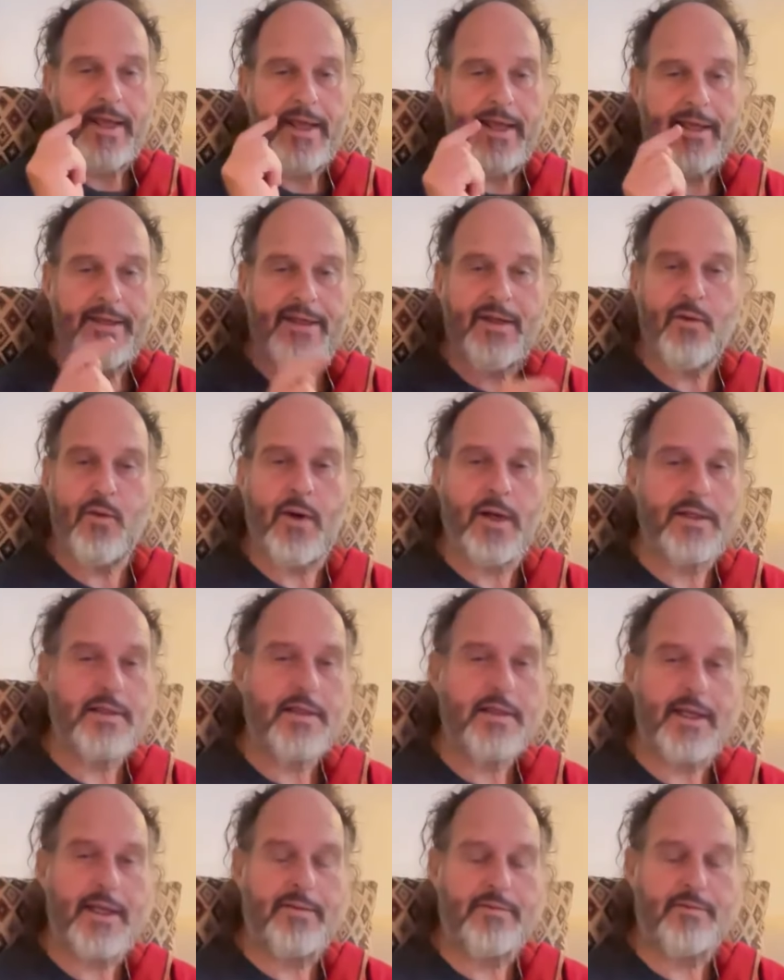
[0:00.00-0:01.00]

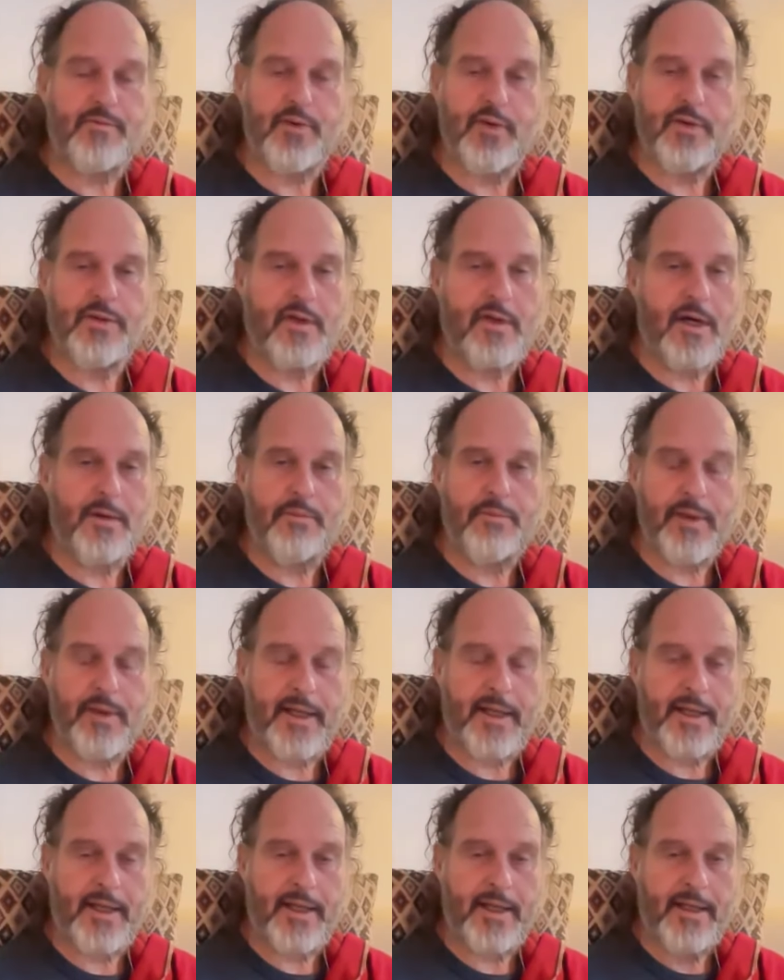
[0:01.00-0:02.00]
anyone can put up
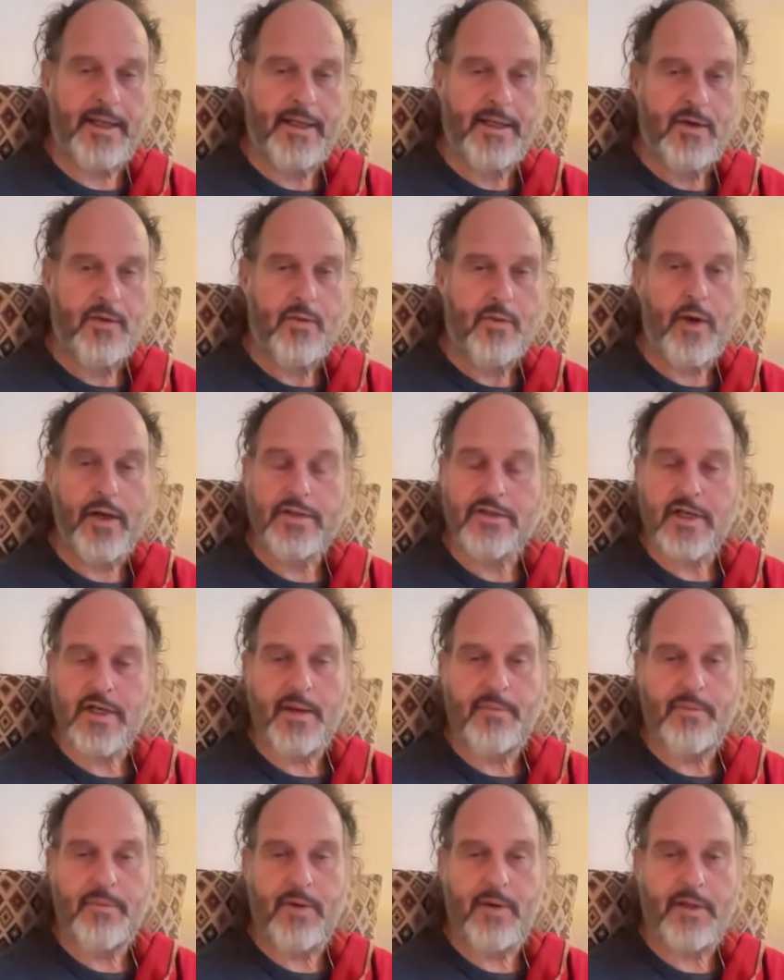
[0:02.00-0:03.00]
a
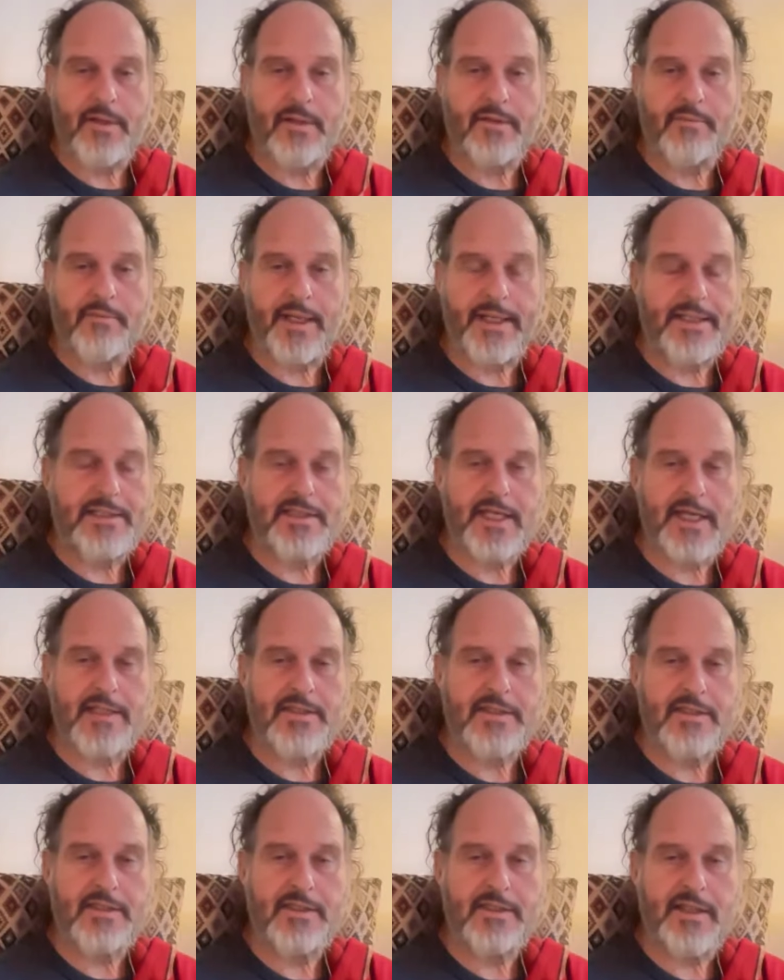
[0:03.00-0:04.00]
workshop on
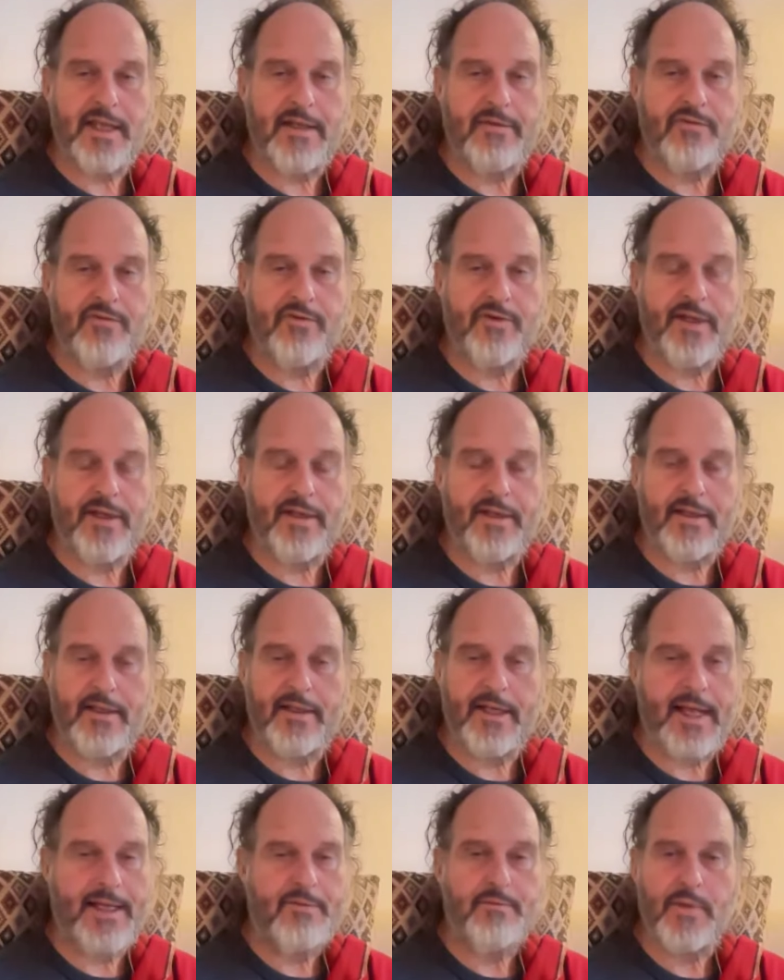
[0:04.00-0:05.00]
meditation and
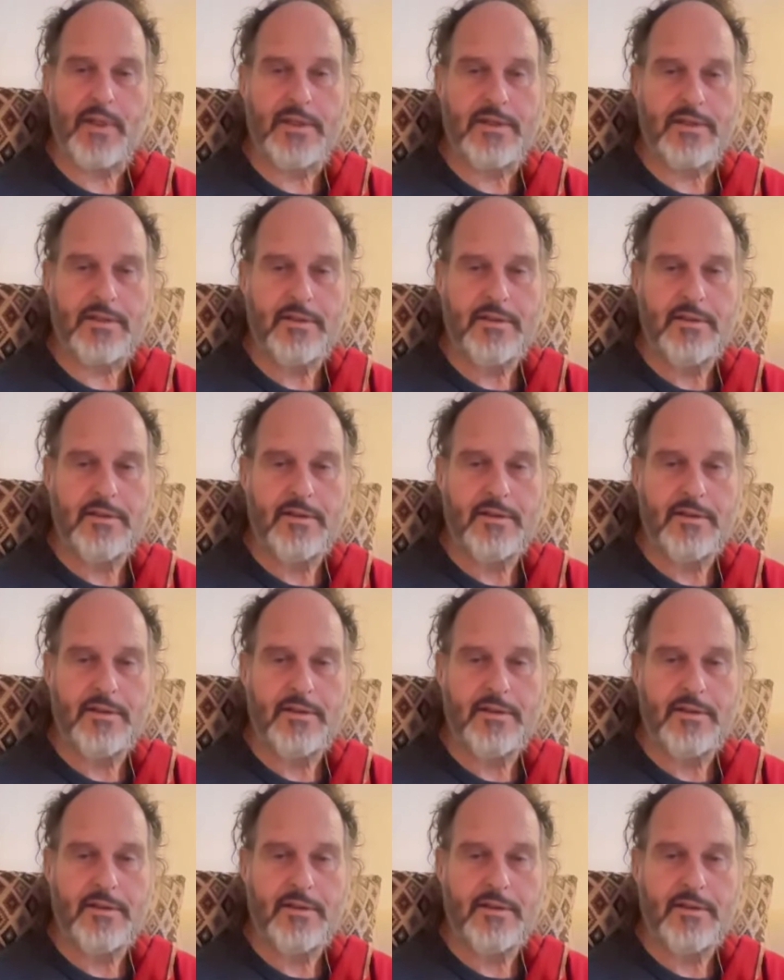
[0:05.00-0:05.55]
enlightenment.